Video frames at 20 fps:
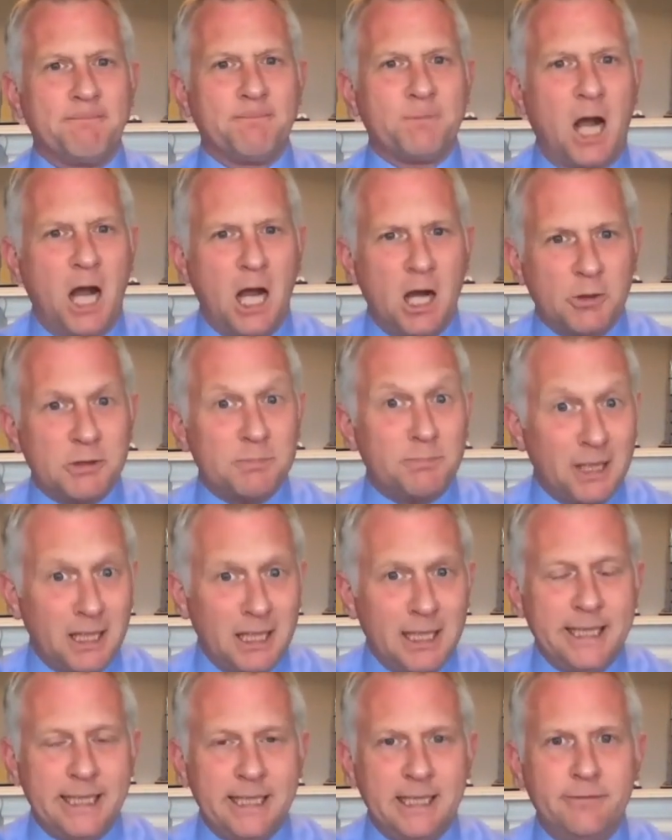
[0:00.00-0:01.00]
I always
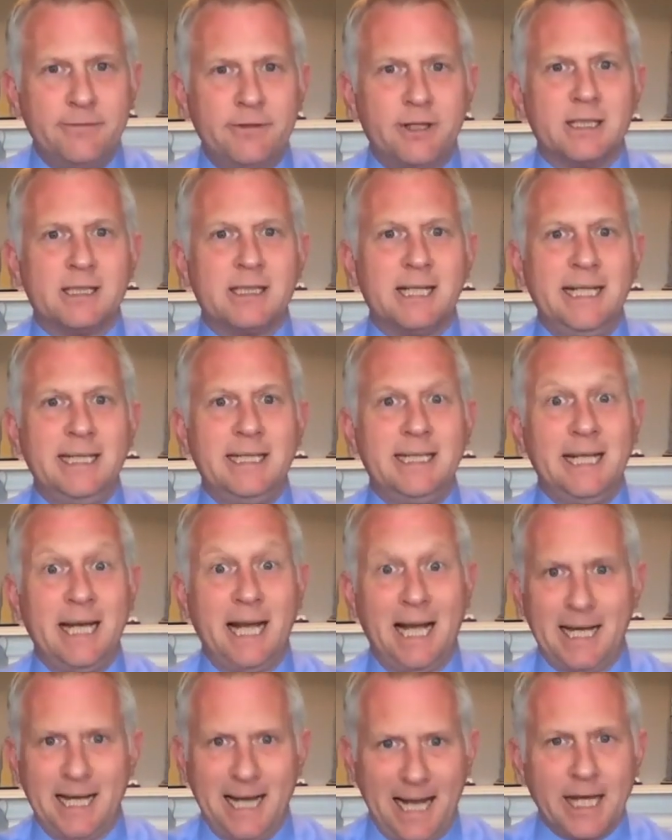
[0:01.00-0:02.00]
believe that taking
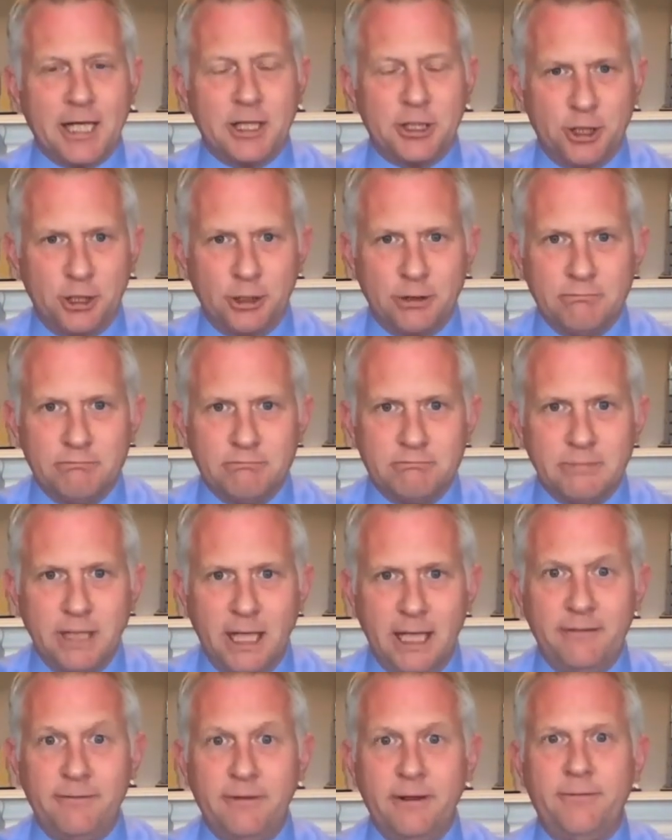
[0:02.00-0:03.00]
an action,
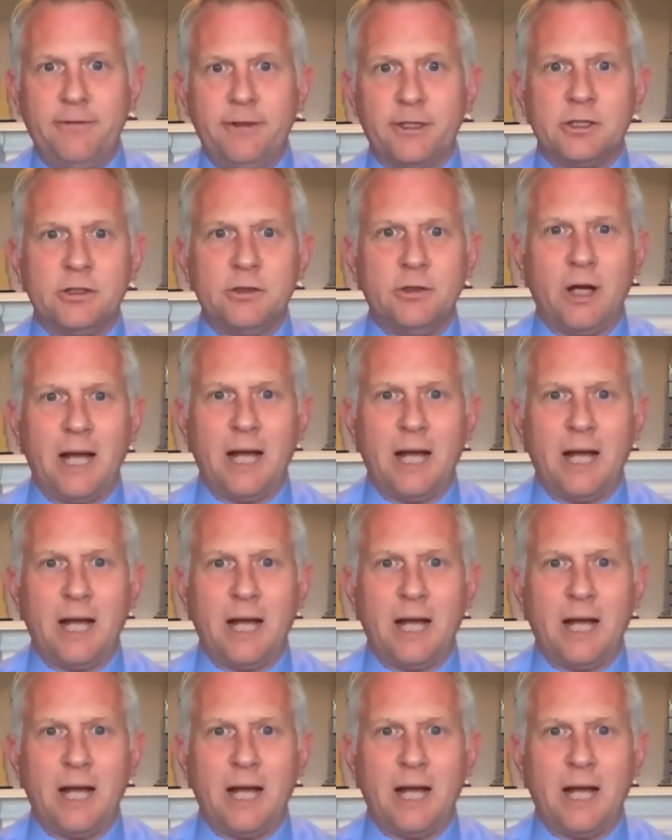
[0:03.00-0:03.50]
even if it's not